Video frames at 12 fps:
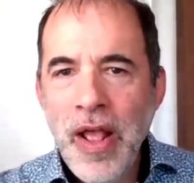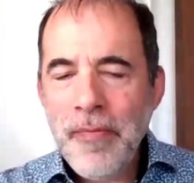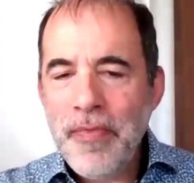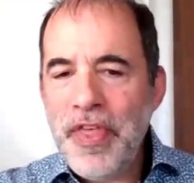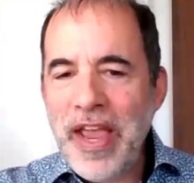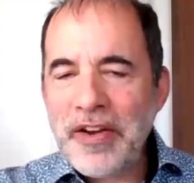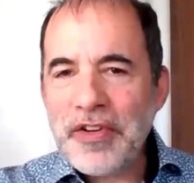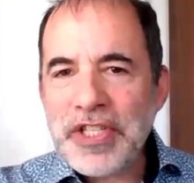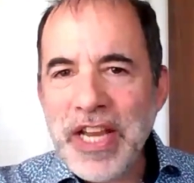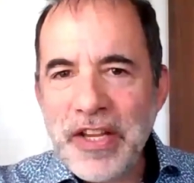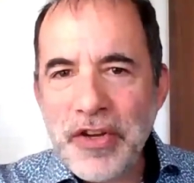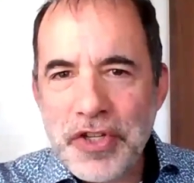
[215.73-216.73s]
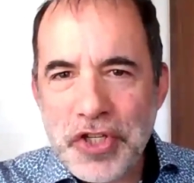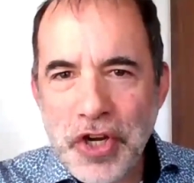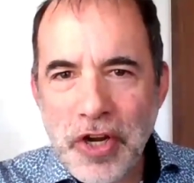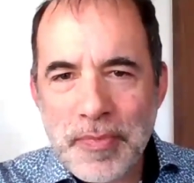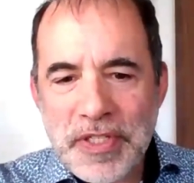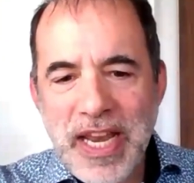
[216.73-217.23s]
They understand your
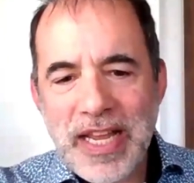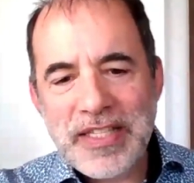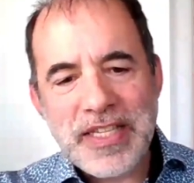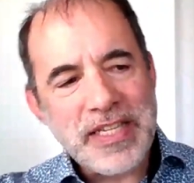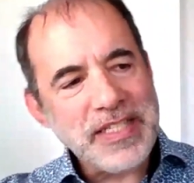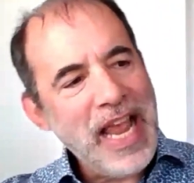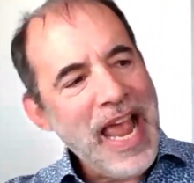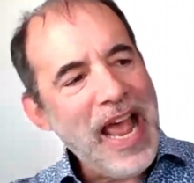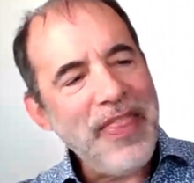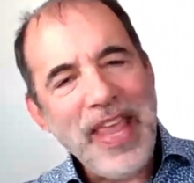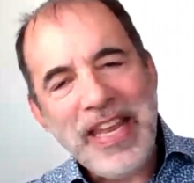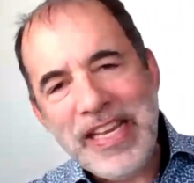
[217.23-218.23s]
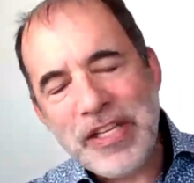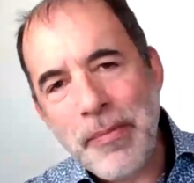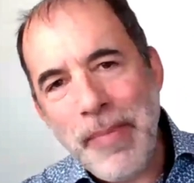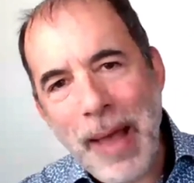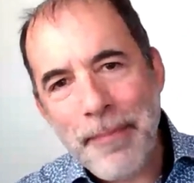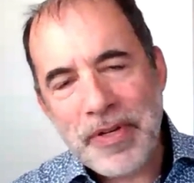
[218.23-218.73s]
circumstances and they need to
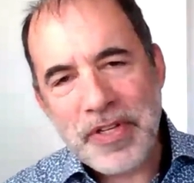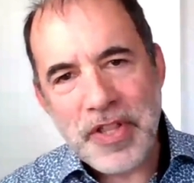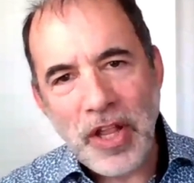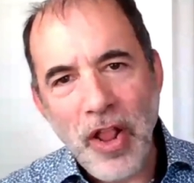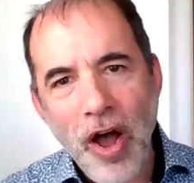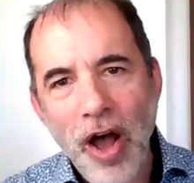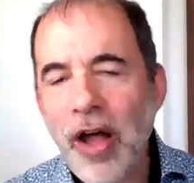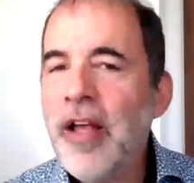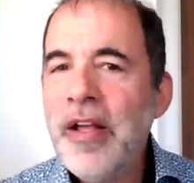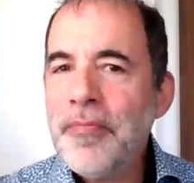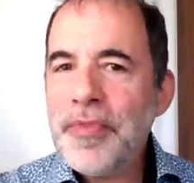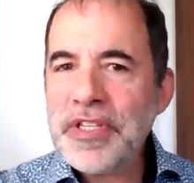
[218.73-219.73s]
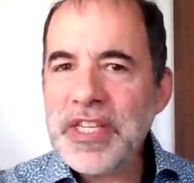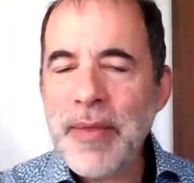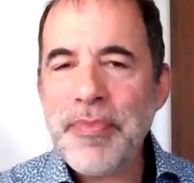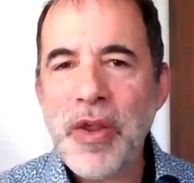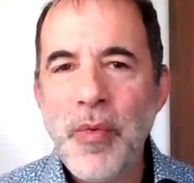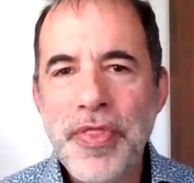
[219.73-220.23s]
map it to the law. The
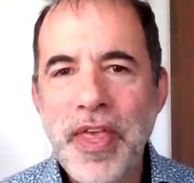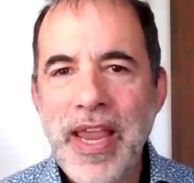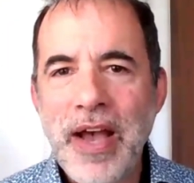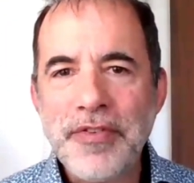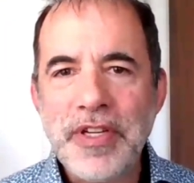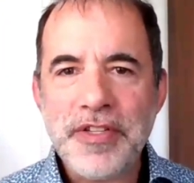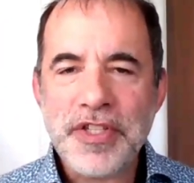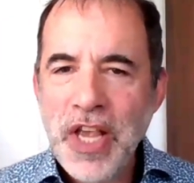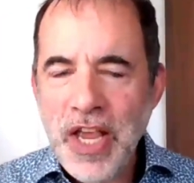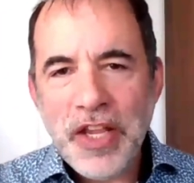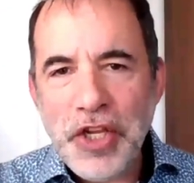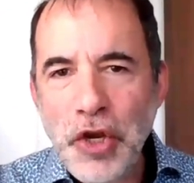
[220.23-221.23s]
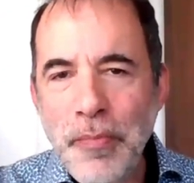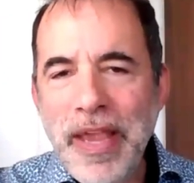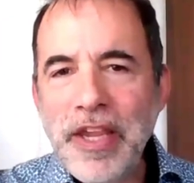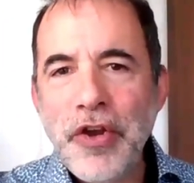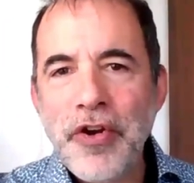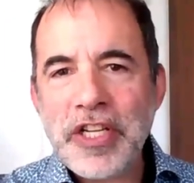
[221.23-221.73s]
same thing with accountants. You
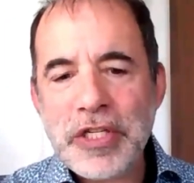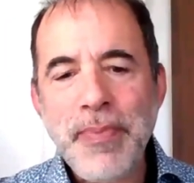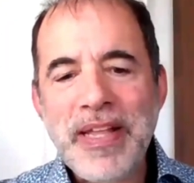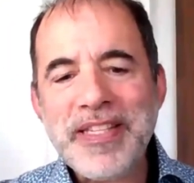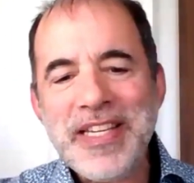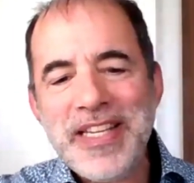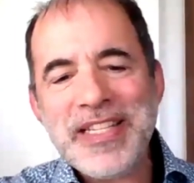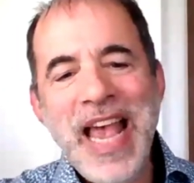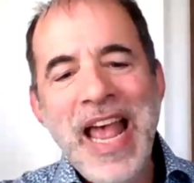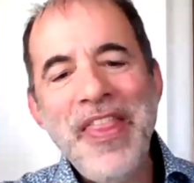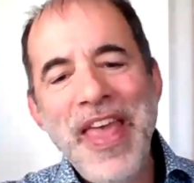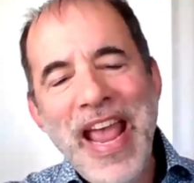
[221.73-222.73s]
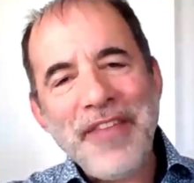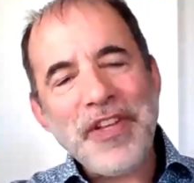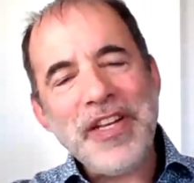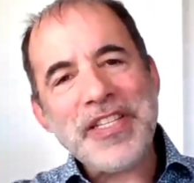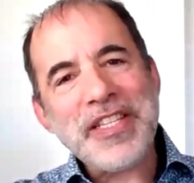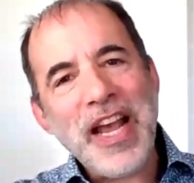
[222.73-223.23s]
make your expenses, they have to
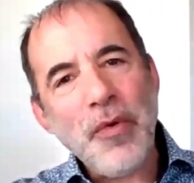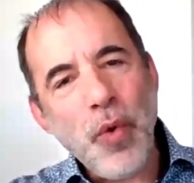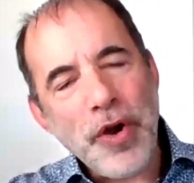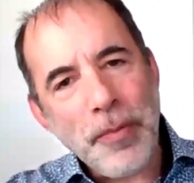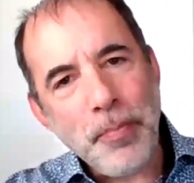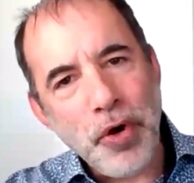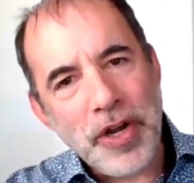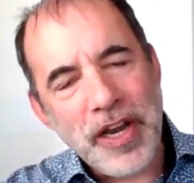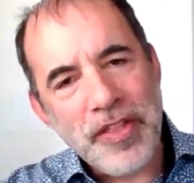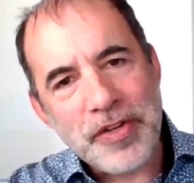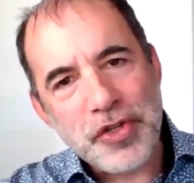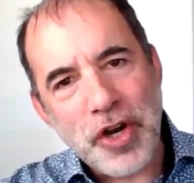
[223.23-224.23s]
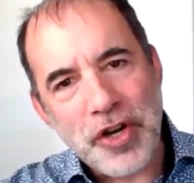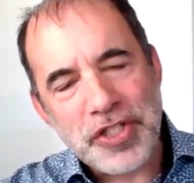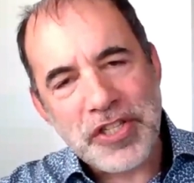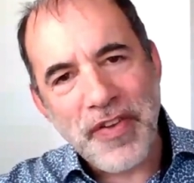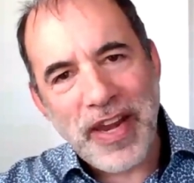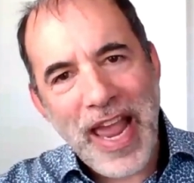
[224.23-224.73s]
decide where to put it in the
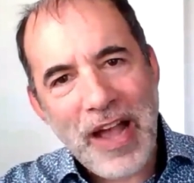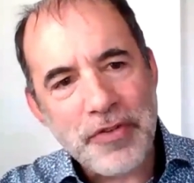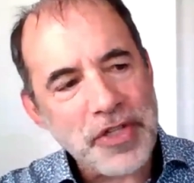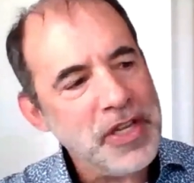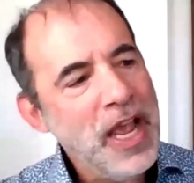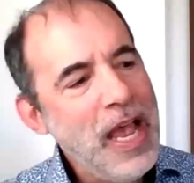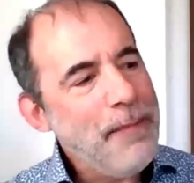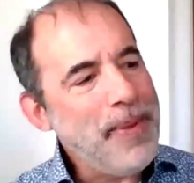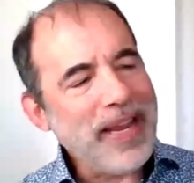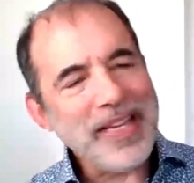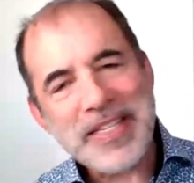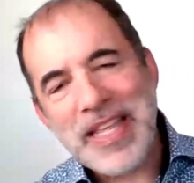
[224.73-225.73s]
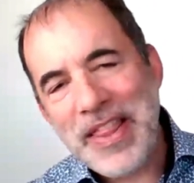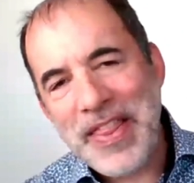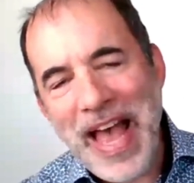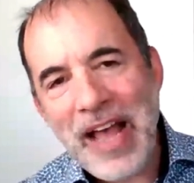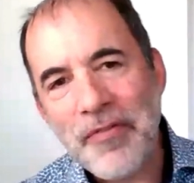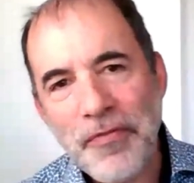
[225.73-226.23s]
charts of accounts, because then
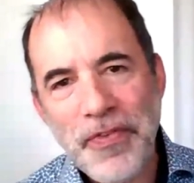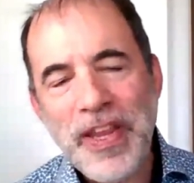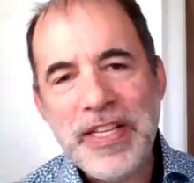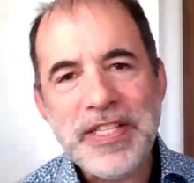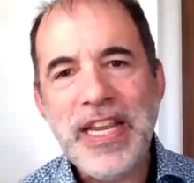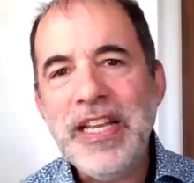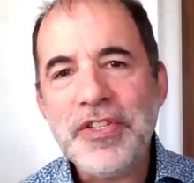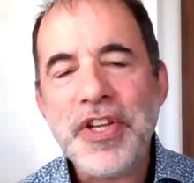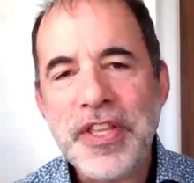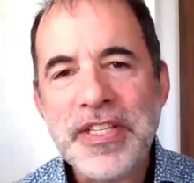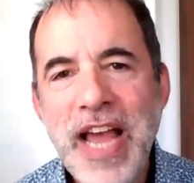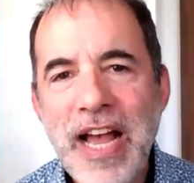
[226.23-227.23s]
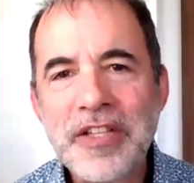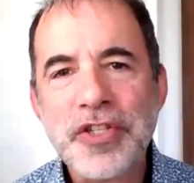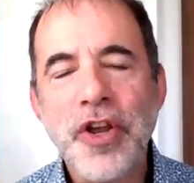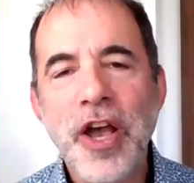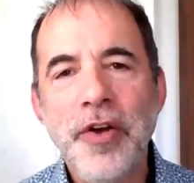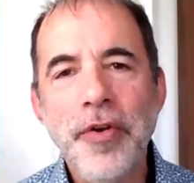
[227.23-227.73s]
that feeds into the tax
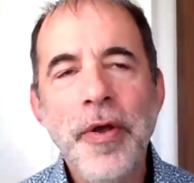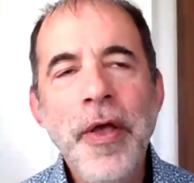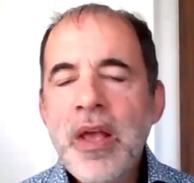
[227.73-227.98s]
code.